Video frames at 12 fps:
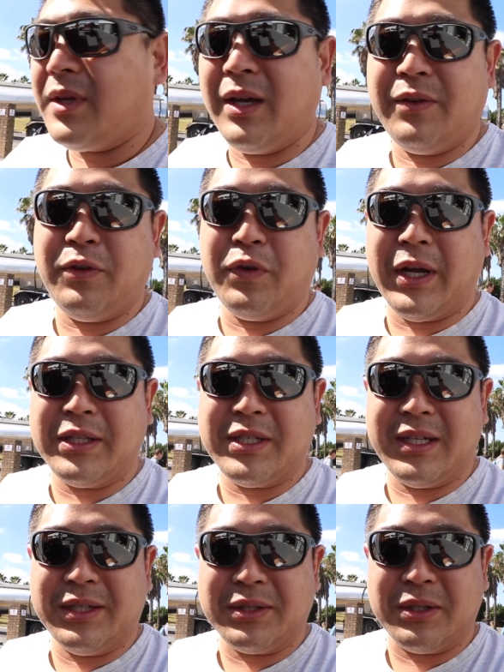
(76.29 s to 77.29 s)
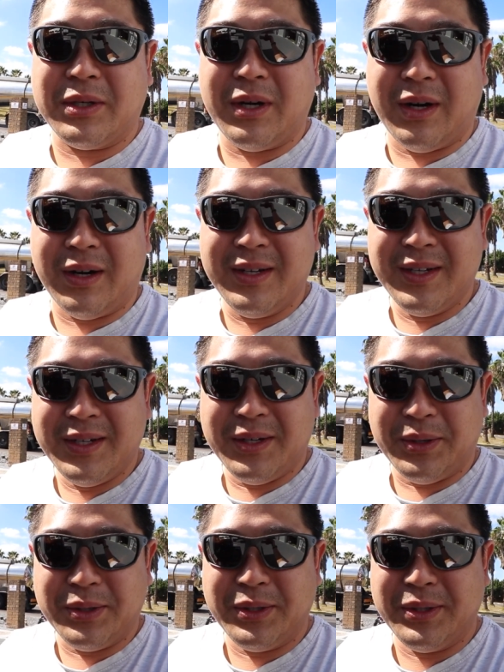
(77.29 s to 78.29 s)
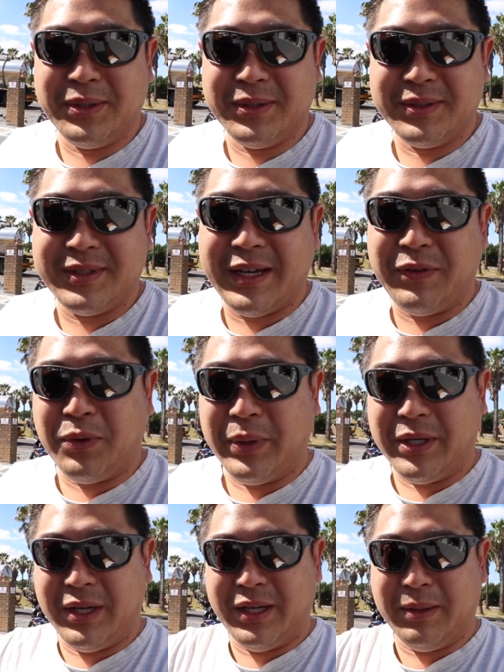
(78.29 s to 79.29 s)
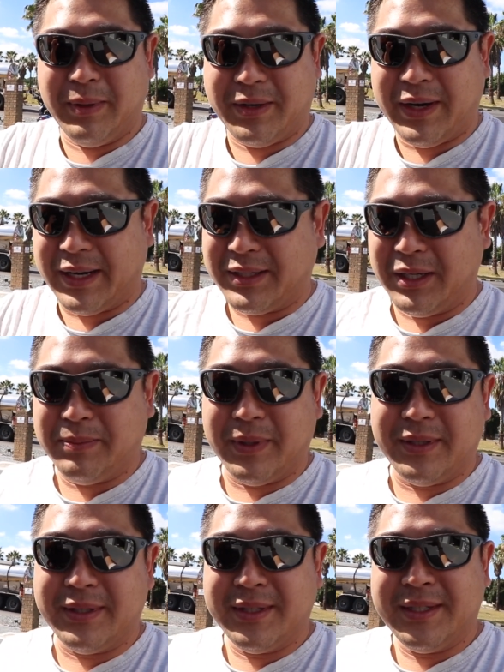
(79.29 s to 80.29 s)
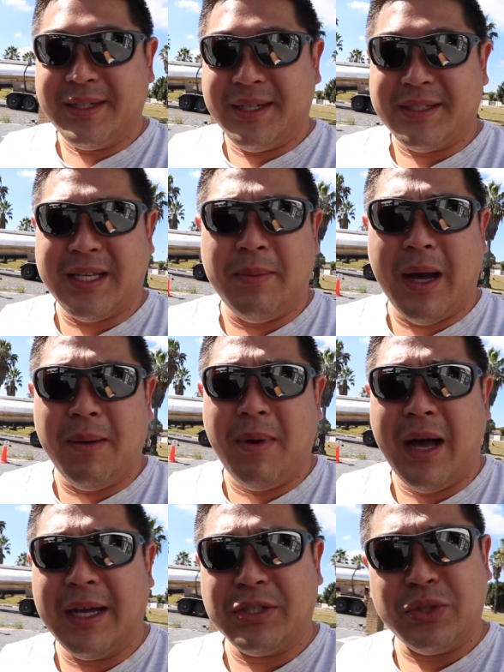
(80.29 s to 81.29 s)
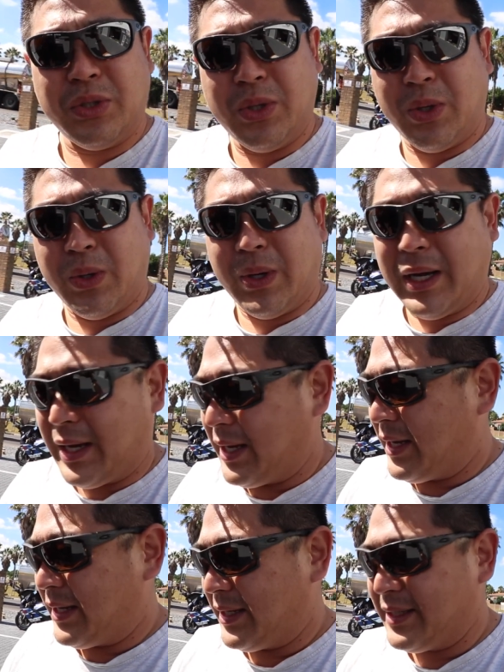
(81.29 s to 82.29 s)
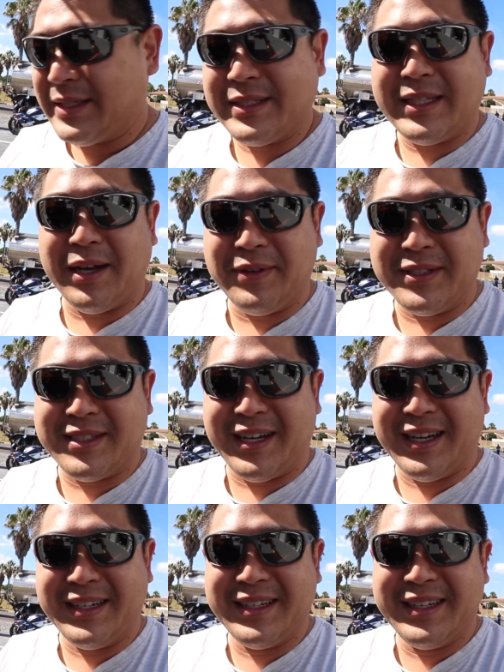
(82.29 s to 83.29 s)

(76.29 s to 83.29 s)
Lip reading: If you forget to unlock your car or you have your window a little bit cracked open, say bye-bye to your stuff inside.